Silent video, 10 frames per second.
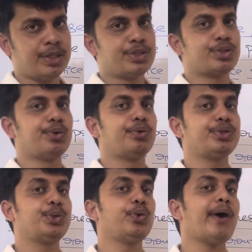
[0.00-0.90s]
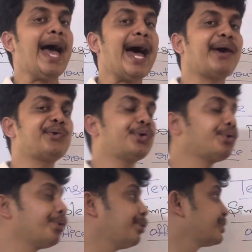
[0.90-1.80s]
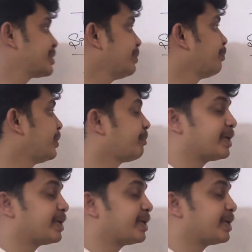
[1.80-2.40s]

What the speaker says: So you have to know simple